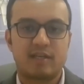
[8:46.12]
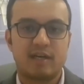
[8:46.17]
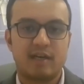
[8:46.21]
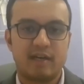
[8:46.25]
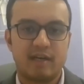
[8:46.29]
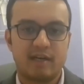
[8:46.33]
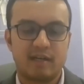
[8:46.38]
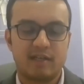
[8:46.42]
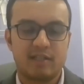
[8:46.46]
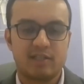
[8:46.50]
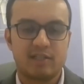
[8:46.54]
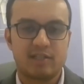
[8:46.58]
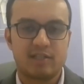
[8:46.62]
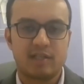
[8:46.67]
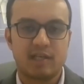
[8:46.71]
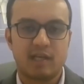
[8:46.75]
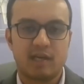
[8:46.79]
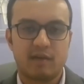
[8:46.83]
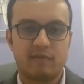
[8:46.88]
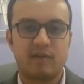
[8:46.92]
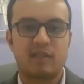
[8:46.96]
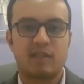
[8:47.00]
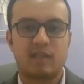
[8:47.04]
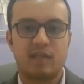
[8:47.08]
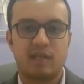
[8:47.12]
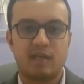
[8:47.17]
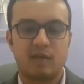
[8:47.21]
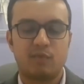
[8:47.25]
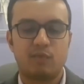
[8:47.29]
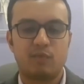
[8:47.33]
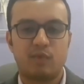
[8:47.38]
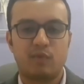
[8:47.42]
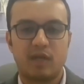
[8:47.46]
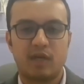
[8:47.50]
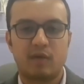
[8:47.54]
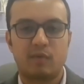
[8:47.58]
dentistry.
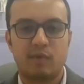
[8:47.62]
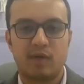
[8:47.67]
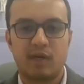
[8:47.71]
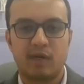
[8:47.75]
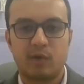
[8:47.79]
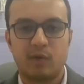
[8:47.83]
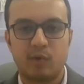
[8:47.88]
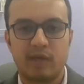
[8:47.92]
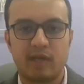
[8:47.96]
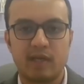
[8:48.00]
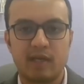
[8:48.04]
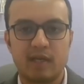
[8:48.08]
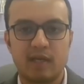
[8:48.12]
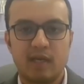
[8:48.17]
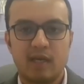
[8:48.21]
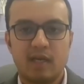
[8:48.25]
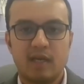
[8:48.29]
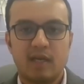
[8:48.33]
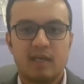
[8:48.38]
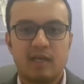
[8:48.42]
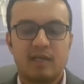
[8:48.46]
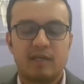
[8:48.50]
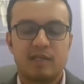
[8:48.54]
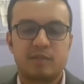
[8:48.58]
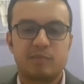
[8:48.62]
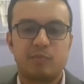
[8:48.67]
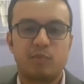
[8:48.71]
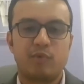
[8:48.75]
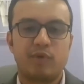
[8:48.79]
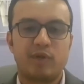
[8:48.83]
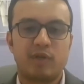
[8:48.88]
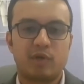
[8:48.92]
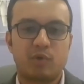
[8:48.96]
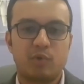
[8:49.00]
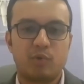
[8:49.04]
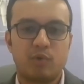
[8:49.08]
Everything that we are doing is
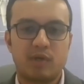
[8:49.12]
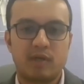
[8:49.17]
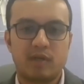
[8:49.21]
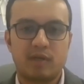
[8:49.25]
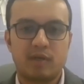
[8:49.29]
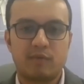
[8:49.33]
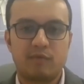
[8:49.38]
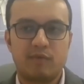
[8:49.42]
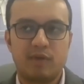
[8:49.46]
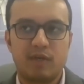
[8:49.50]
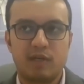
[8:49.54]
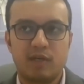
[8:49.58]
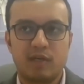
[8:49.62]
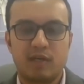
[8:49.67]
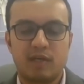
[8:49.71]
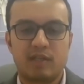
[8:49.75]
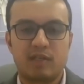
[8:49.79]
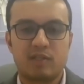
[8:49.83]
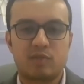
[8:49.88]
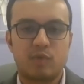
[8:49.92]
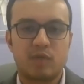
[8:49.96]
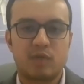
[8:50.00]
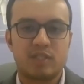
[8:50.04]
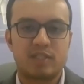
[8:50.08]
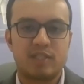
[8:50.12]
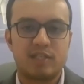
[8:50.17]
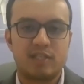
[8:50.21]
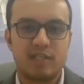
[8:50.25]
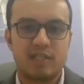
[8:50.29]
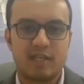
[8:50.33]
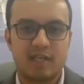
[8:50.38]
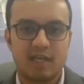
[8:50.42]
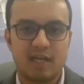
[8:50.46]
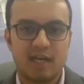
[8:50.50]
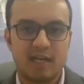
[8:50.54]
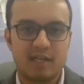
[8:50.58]
moving toward, we hear this word
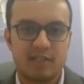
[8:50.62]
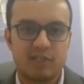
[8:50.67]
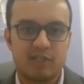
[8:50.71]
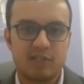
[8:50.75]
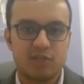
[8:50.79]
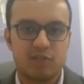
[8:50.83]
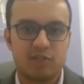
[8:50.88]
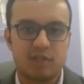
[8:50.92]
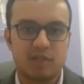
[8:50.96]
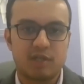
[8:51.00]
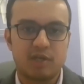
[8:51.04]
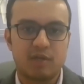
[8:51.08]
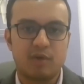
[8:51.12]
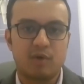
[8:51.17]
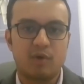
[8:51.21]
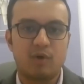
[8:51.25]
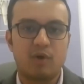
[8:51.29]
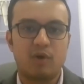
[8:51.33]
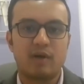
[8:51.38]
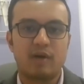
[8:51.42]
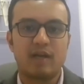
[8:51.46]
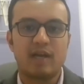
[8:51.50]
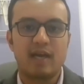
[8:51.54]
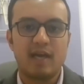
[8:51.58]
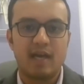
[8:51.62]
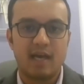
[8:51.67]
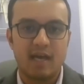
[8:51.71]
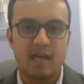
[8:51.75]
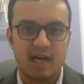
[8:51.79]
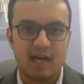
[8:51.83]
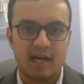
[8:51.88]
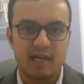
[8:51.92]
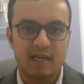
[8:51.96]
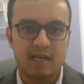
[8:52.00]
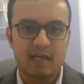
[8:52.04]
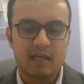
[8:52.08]
digitalization or
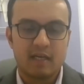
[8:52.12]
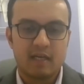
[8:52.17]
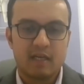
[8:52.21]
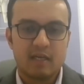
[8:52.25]
AI.